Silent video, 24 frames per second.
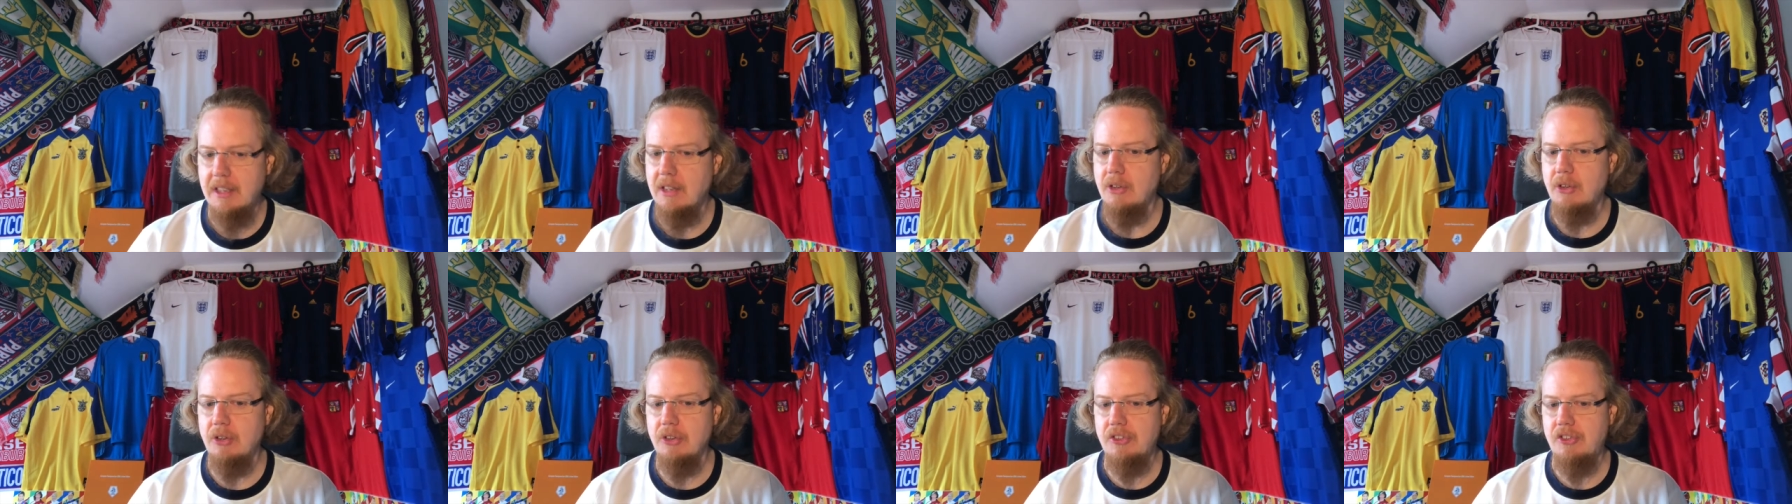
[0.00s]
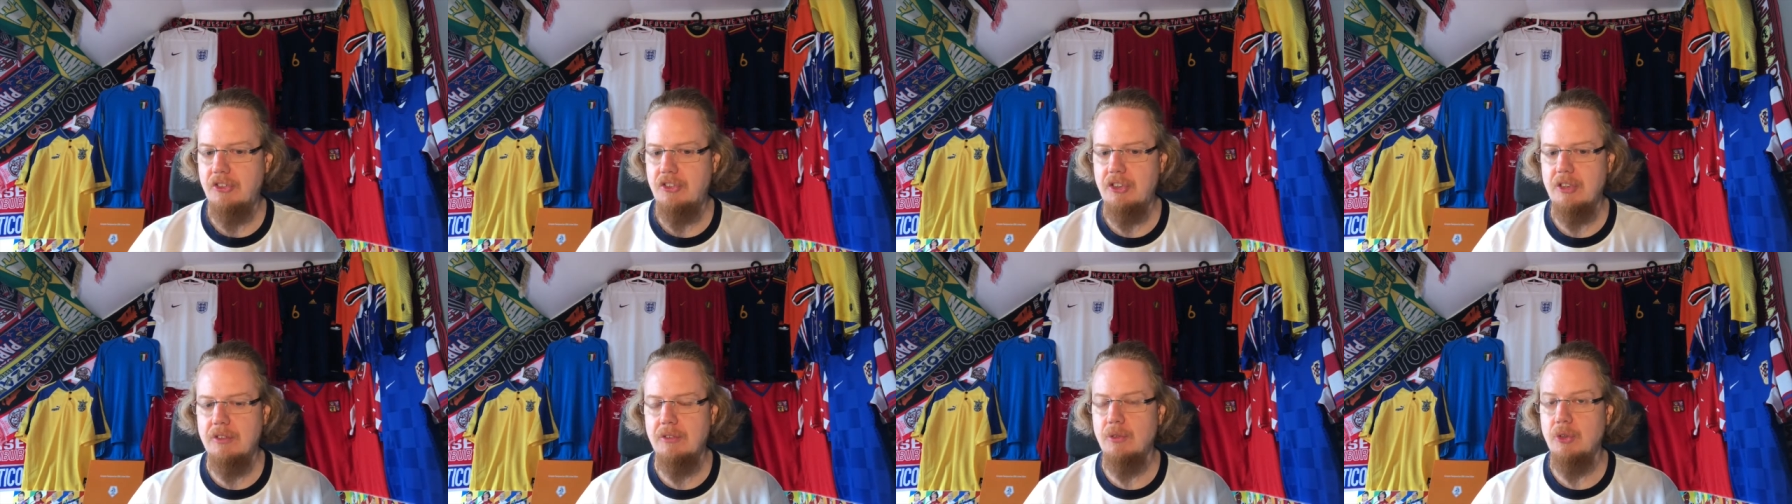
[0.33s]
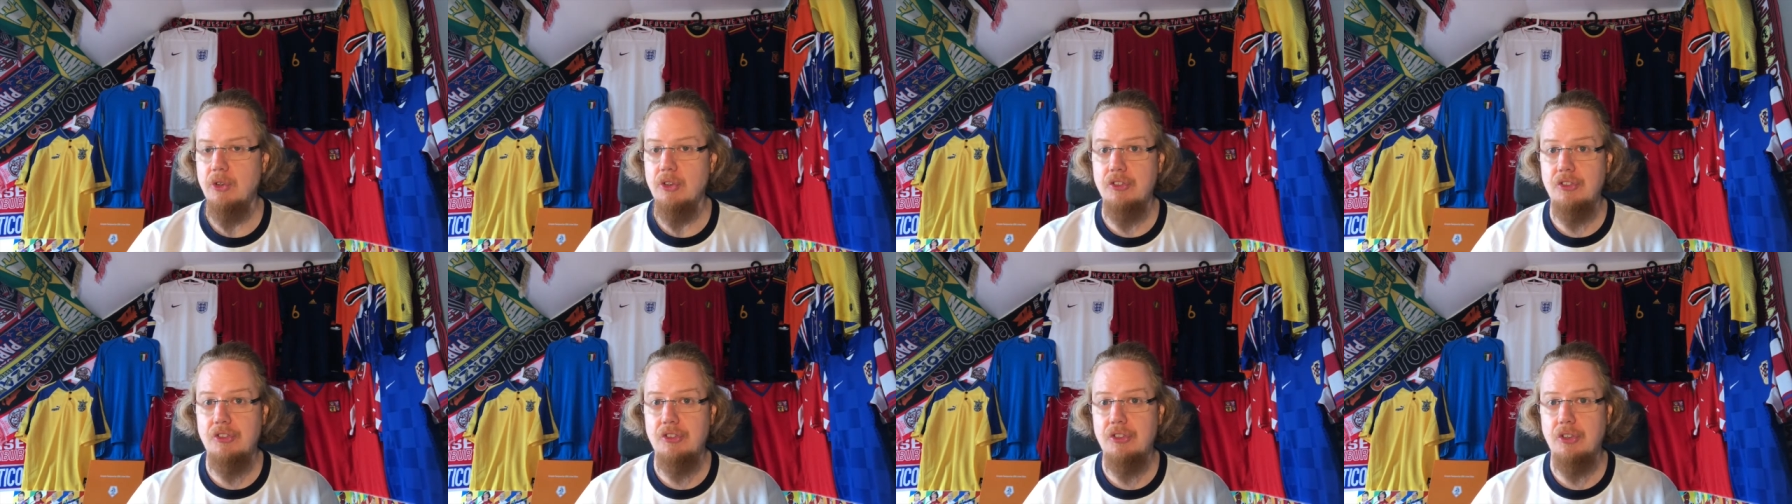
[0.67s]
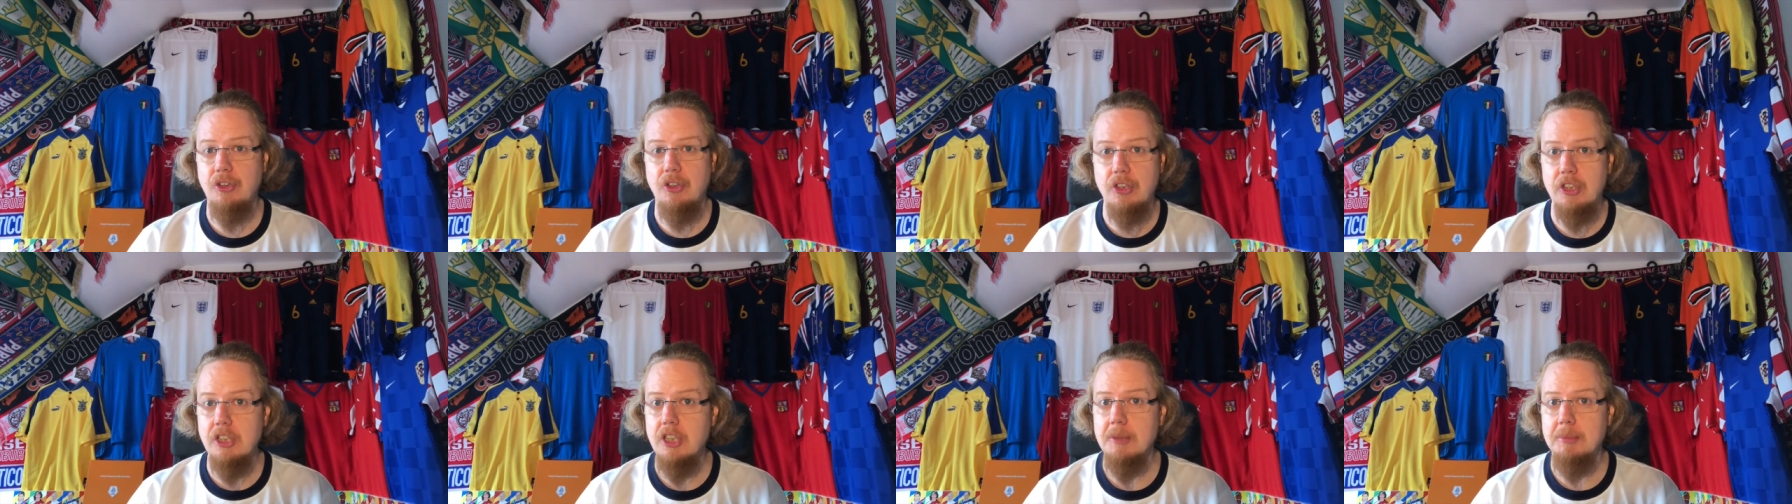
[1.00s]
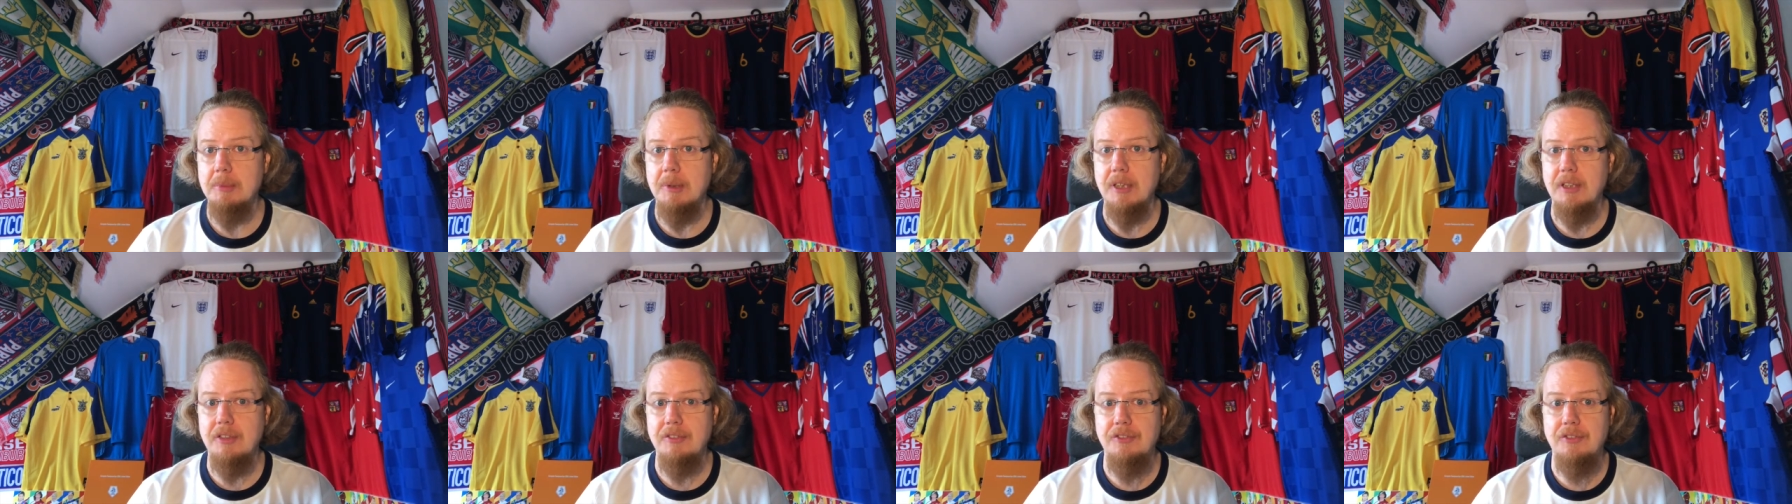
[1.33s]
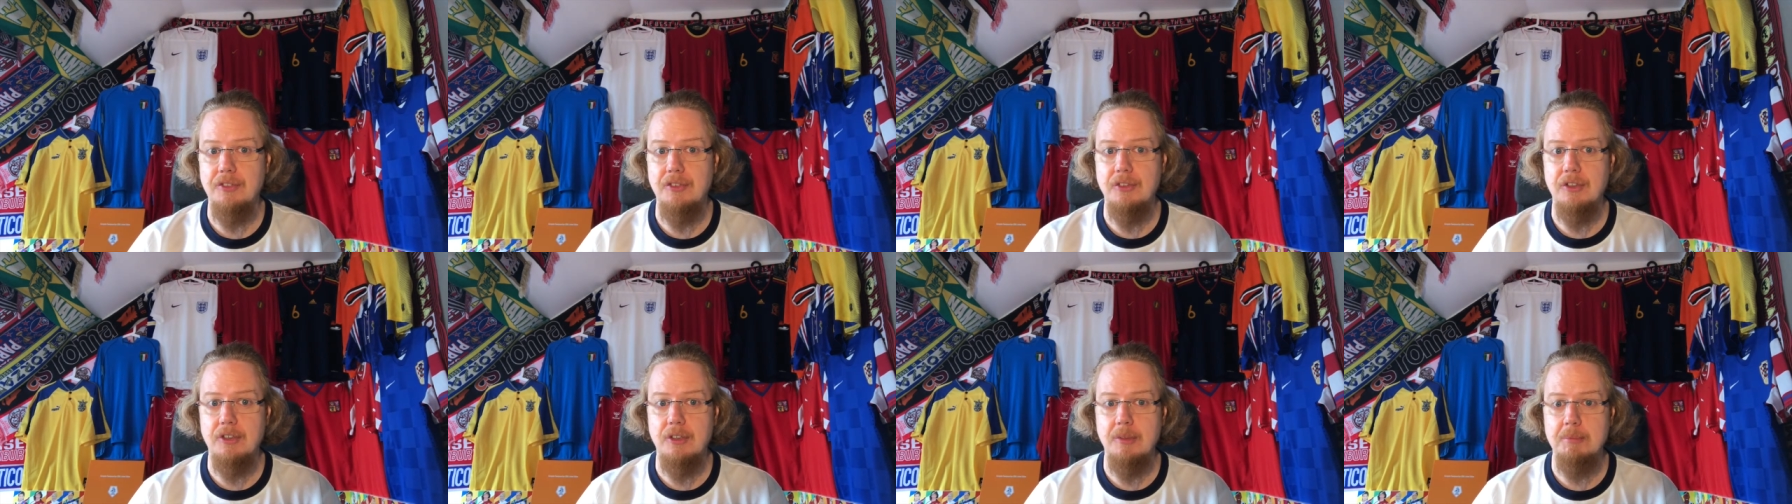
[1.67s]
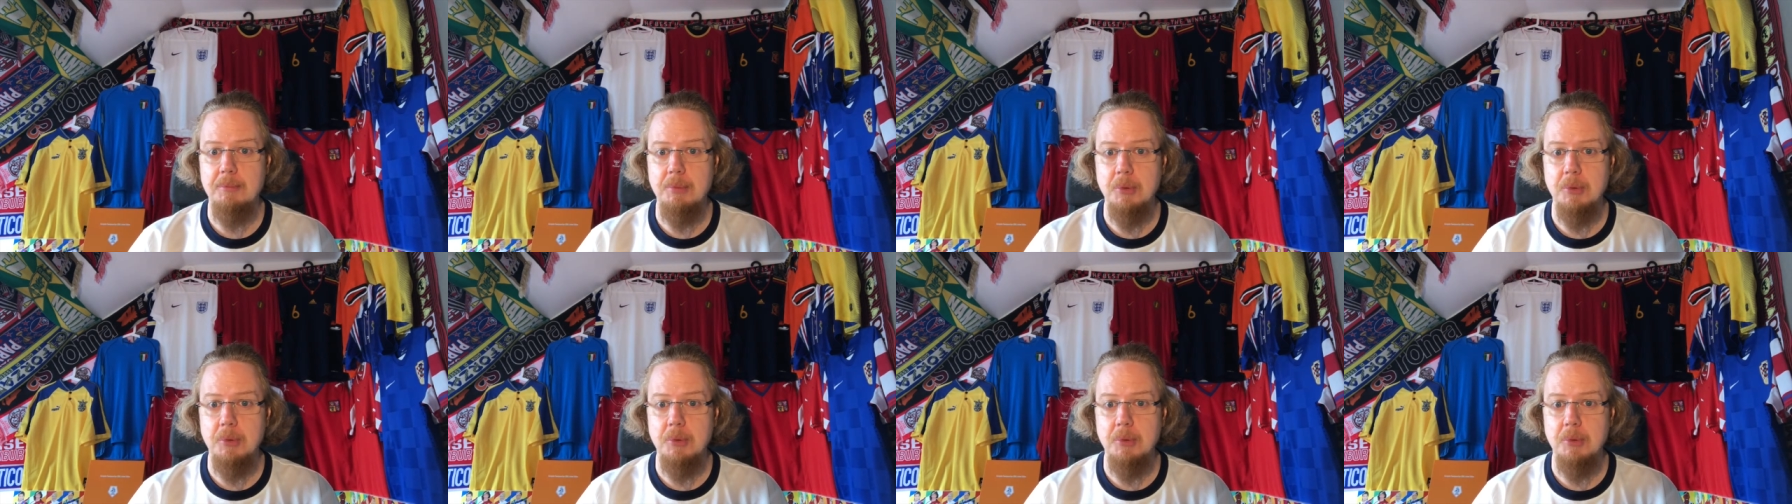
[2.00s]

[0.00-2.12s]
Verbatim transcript: Austria was horrible for